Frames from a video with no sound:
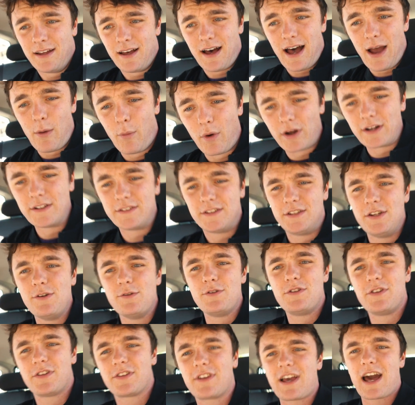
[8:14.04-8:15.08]
I wanted
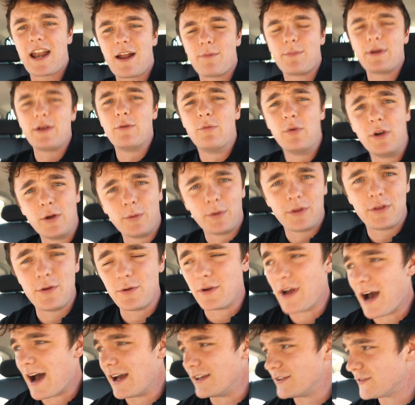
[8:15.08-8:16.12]
to just kind of be real with you
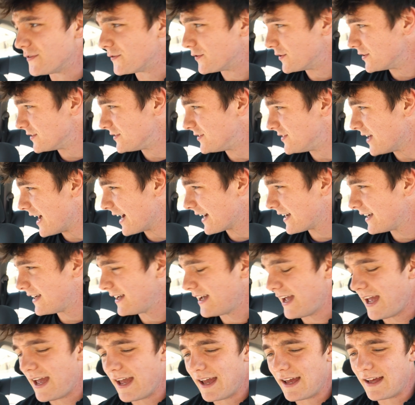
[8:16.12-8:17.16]
guys for a
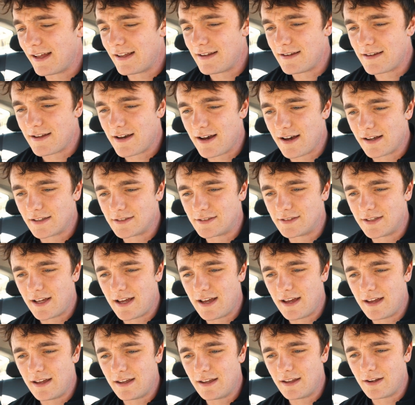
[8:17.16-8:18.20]
sec and
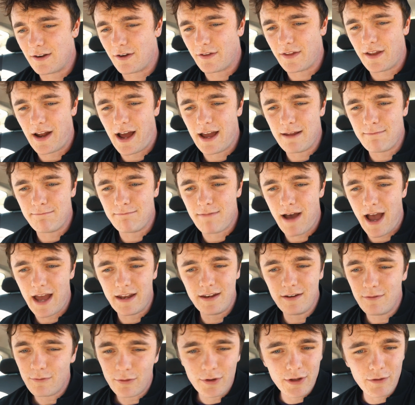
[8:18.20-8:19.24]
say, you know, that I
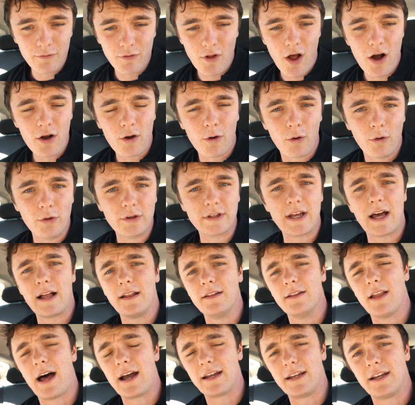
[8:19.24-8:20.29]
didn't really vlog a whole
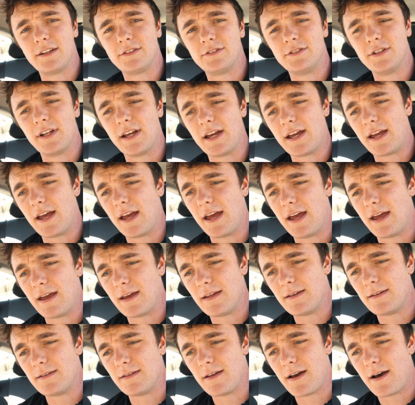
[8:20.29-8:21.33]
lot yesterday,
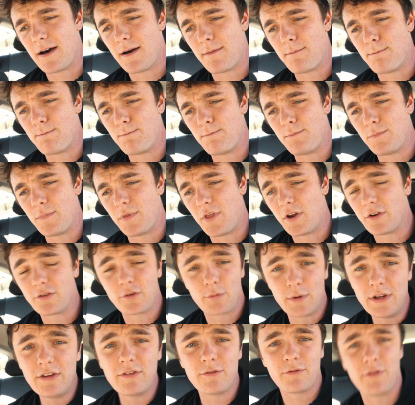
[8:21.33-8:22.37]
and there's
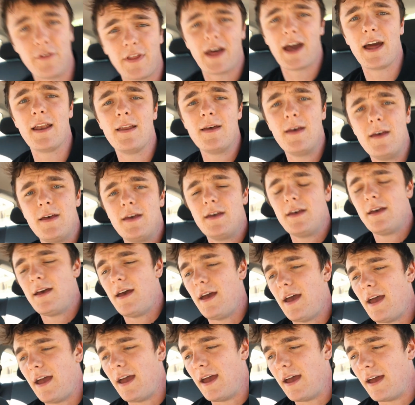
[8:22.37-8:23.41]
a reason for that.
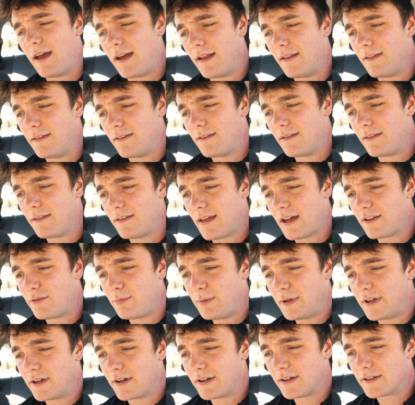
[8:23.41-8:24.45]
And that's
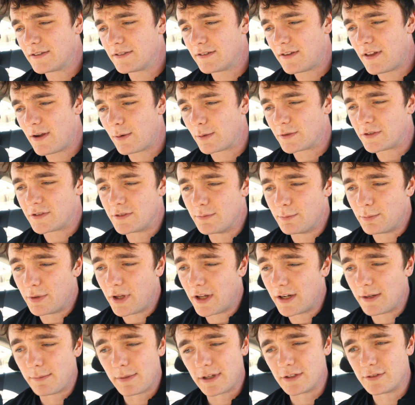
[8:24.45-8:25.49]
because there was some
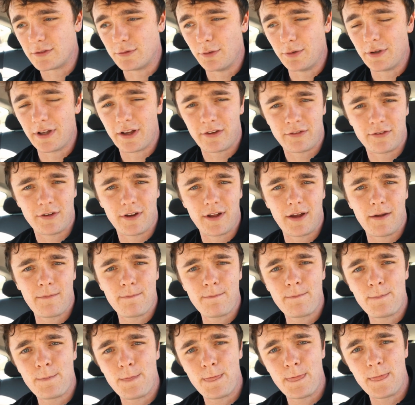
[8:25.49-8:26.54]
blood in my stool yesterday,
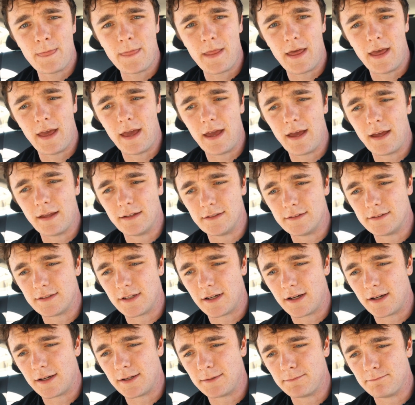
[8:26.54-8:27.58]
and
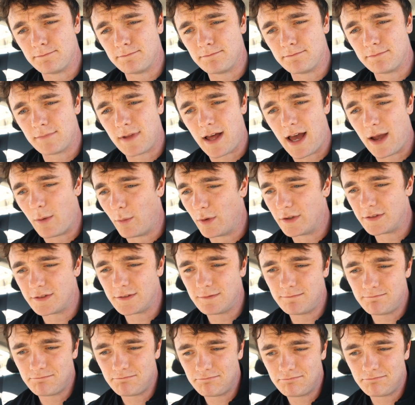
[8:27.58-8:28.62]
I
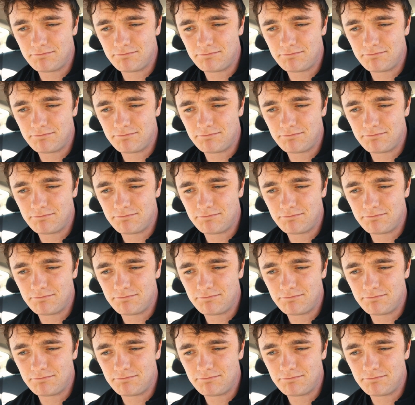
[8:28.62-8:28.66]
wasn't